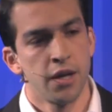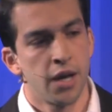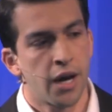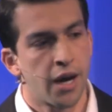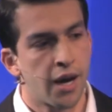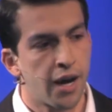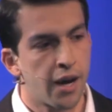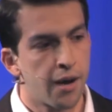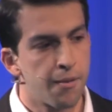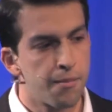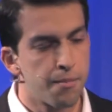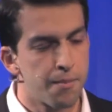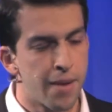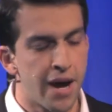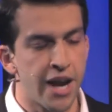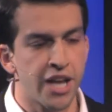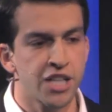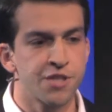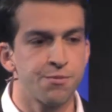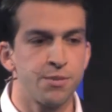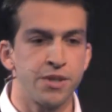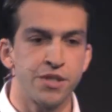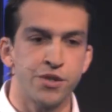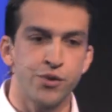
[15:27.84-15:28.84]

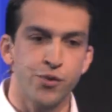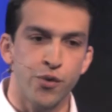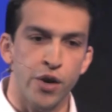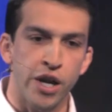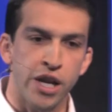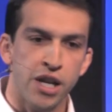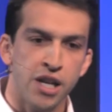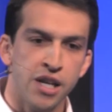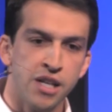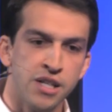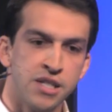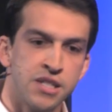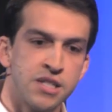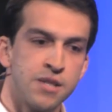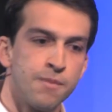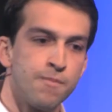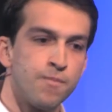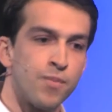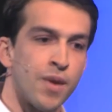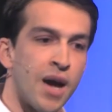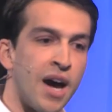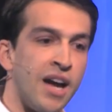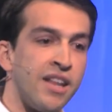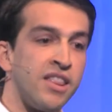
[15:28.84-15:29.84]
management trainings
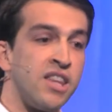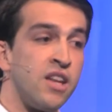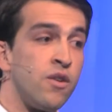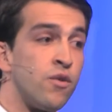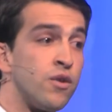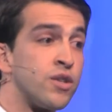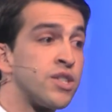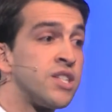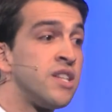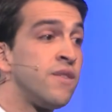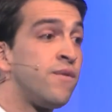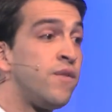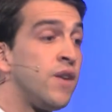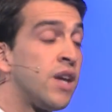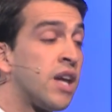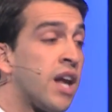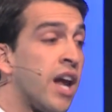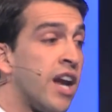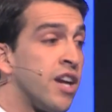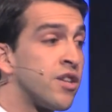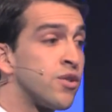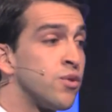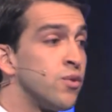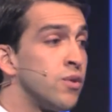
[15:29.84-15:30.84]
and
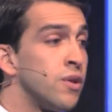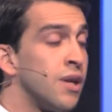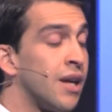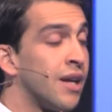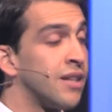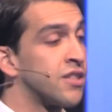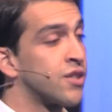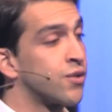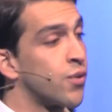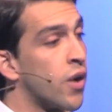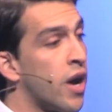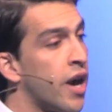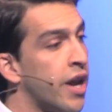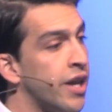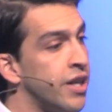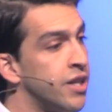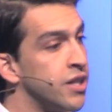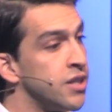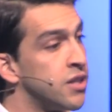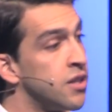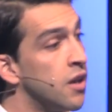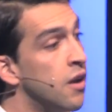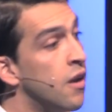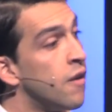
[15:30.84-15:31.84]
diversification
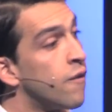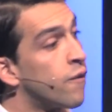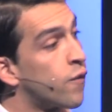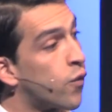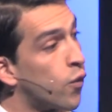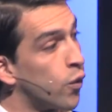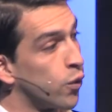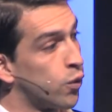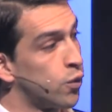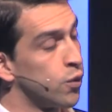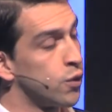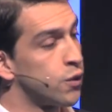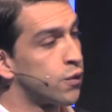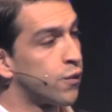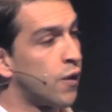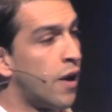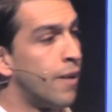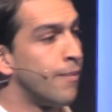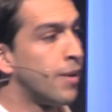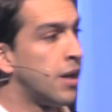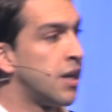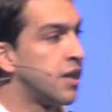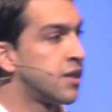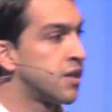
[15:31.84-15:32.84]
strategies for those
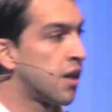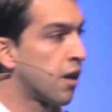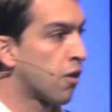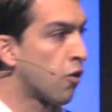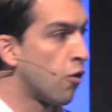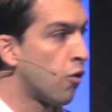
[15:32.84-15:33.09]
families and